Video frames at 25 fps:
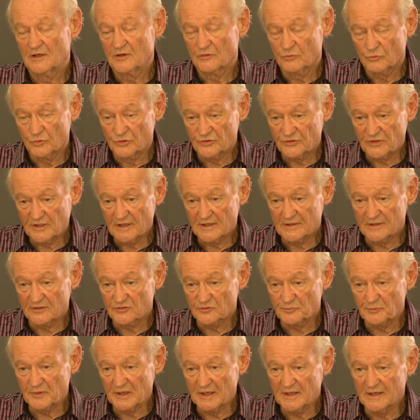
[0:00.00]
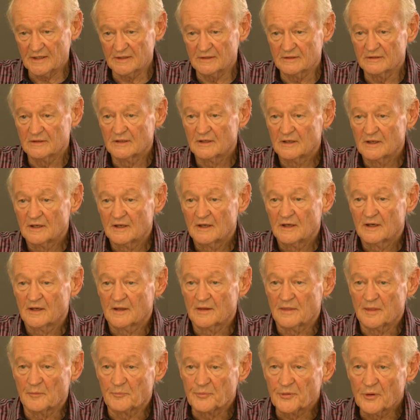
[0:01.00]
which can explain
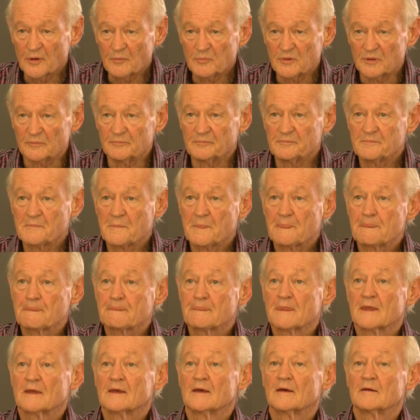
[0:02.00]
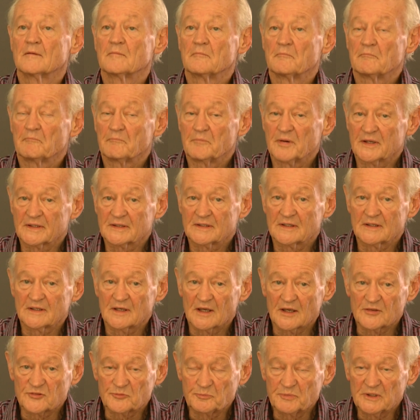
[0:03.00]
the problem, but there
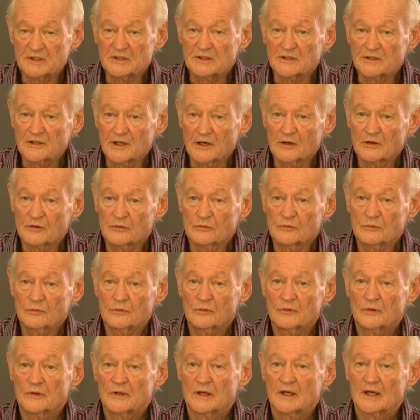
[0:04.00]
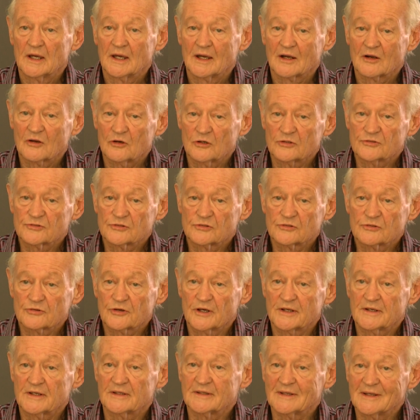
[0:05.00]
has been no
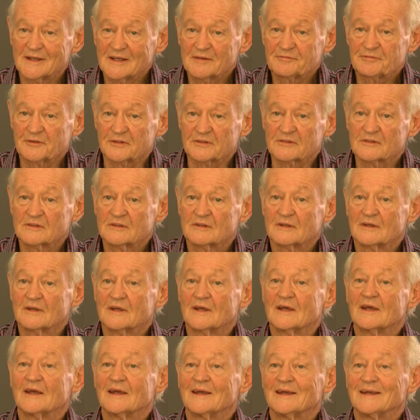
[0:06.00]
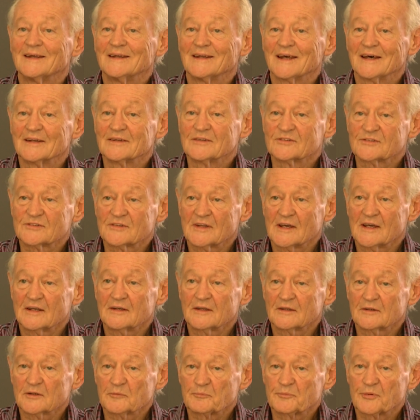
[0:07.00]
concentrated effort in
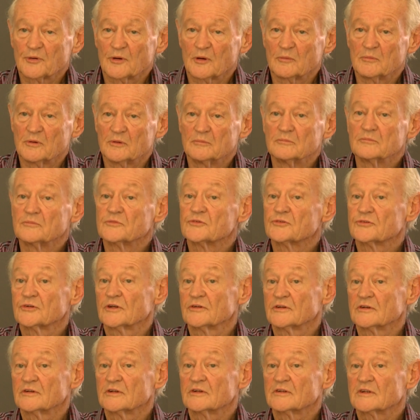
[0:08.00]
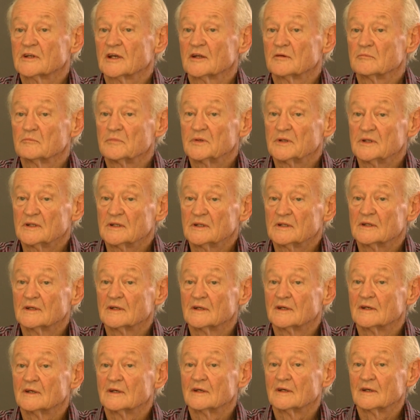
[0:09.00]
understanding the problem so that it can be
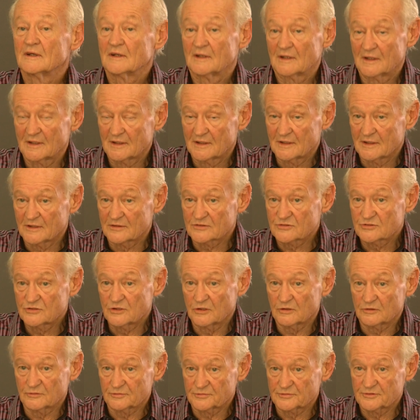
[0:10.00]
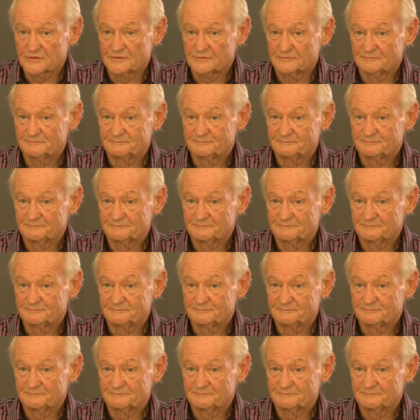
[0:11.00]
solved.